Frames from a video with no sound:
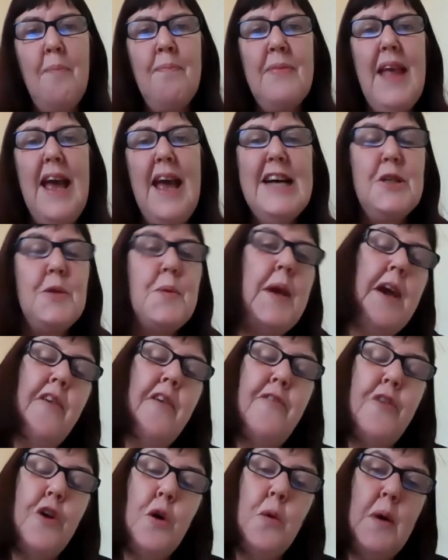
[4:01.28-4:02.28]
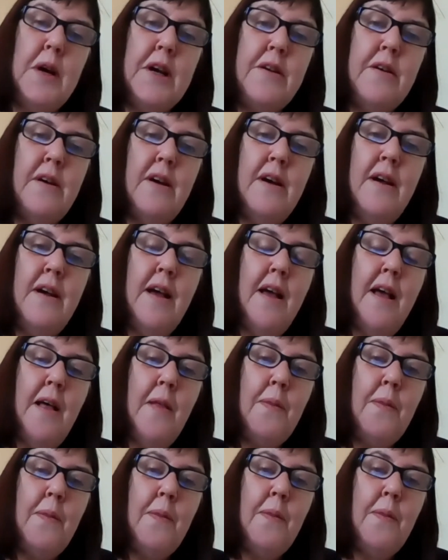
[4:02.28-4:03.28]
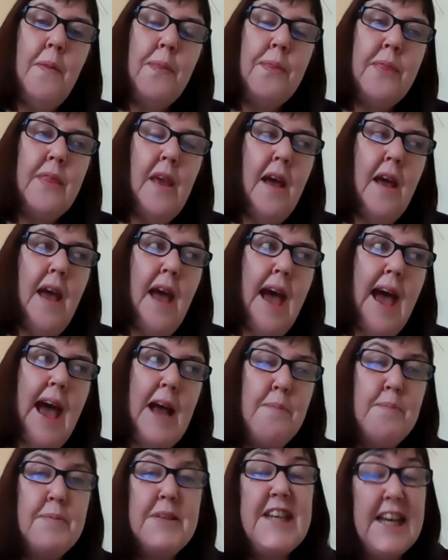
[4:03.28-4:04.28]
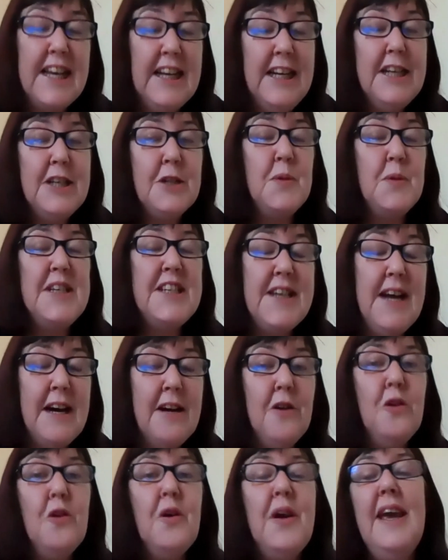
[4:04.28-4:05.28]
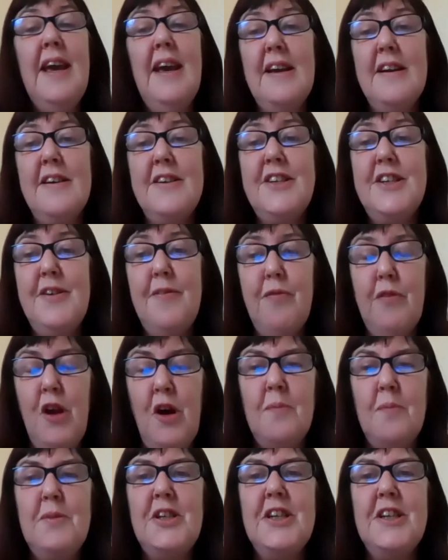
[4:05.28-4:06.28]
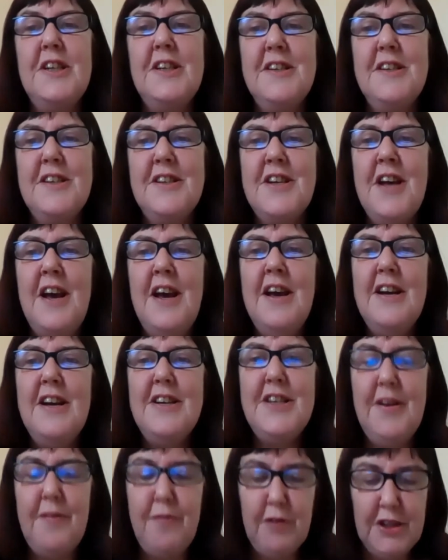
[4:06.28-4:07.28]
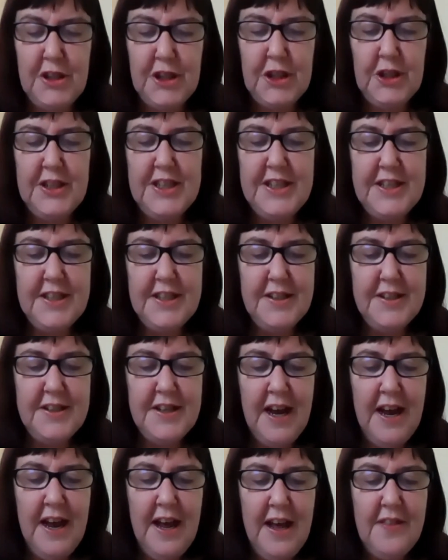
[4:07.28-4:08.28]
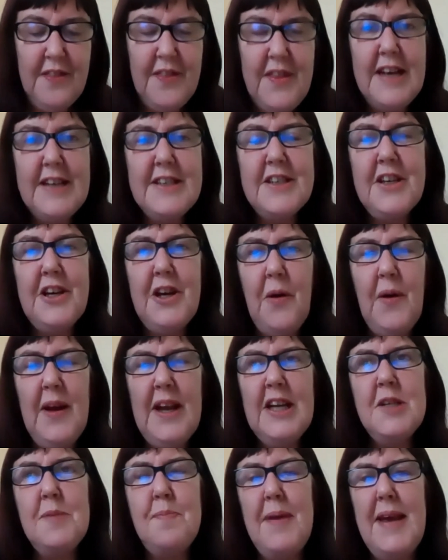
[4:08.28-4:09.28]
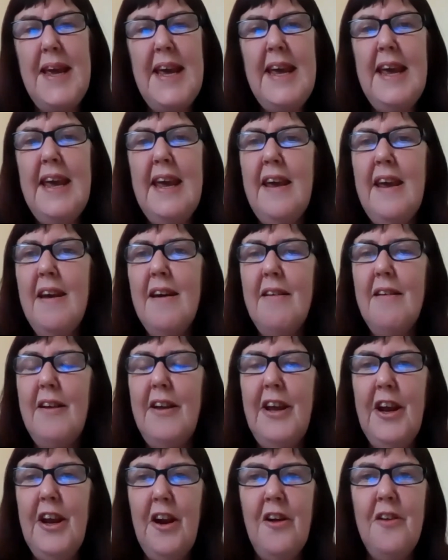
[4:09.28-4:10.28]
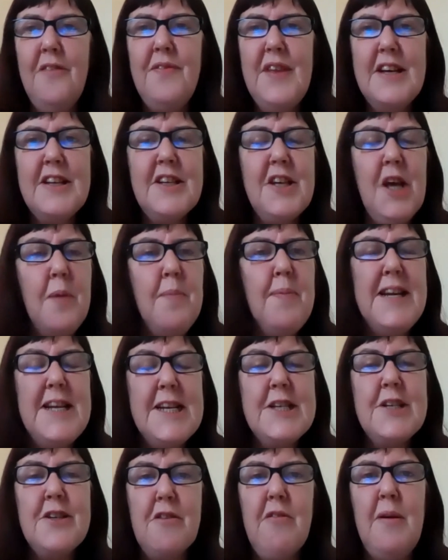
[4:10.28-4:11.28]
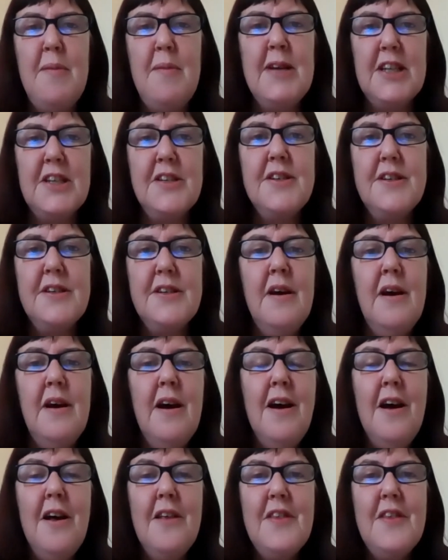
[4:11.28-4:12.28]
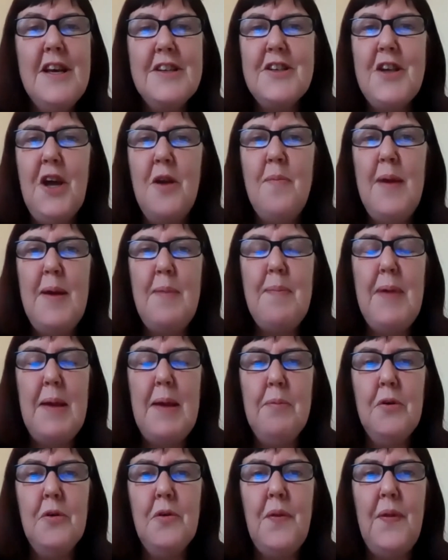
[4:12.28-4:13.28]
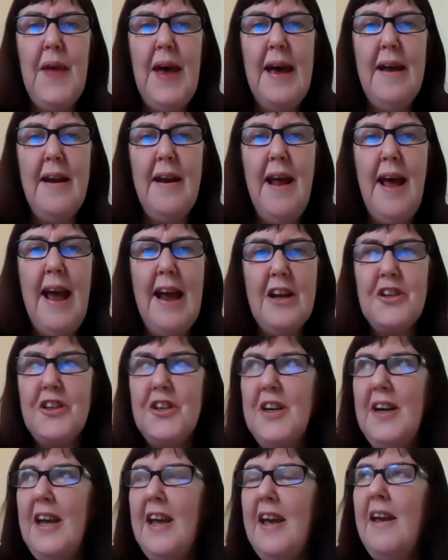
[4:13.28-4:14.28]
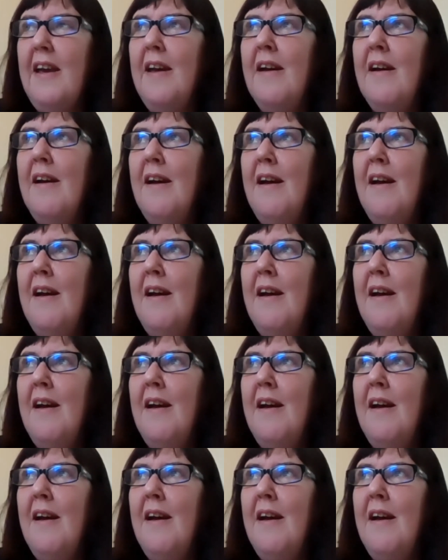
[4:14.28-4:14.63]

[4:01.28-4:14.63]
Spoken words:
as we go forward, and particularly as we start looking at different options, different choices, there's going to be disagreements. There's going to be people that actually,